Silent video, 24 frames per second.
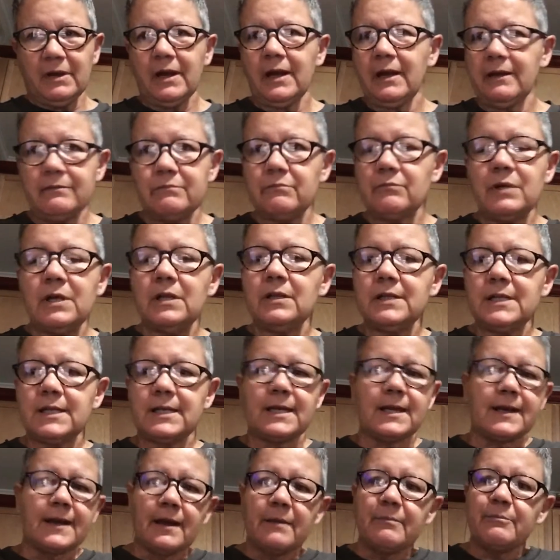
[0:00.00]
really
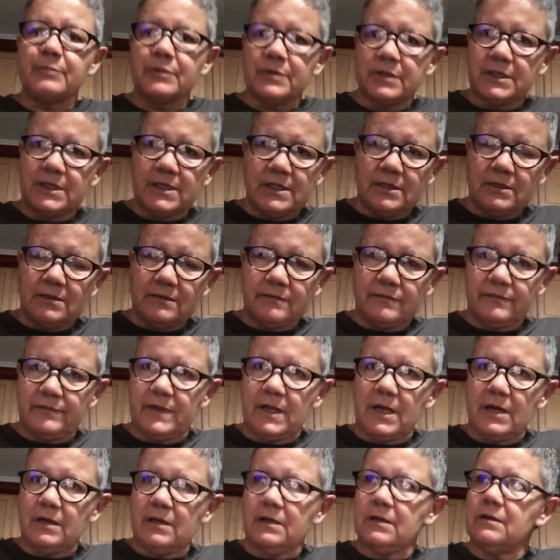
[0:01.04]
cannot believe
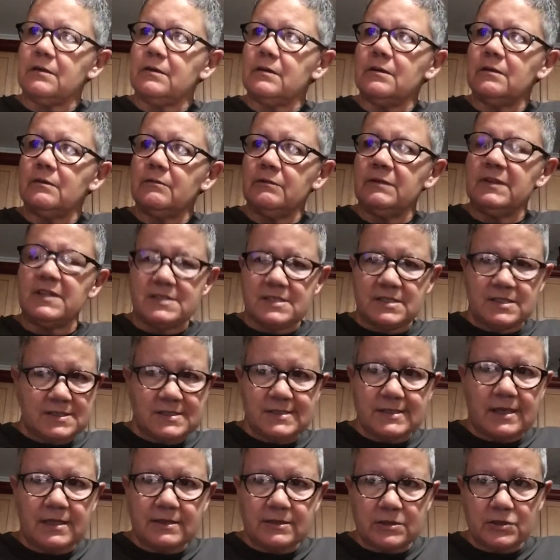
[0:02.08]
that this is
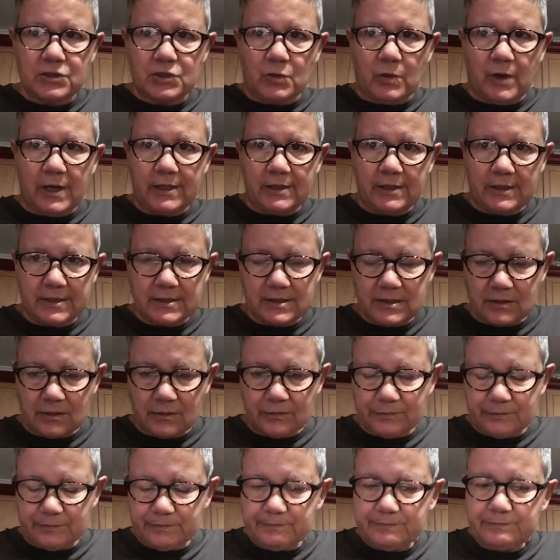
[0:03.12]
not the Twilight
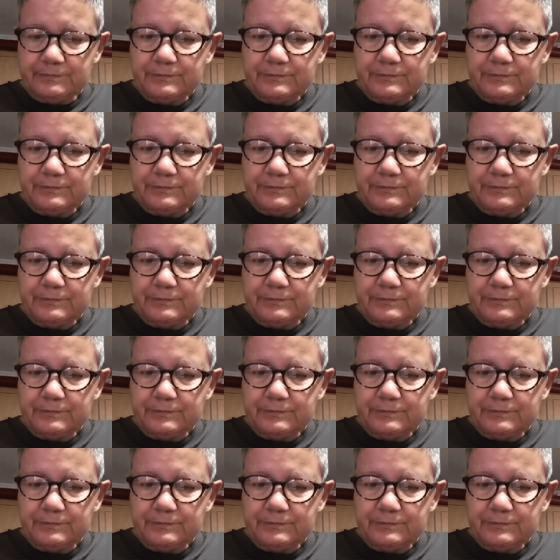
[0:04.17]
Zone.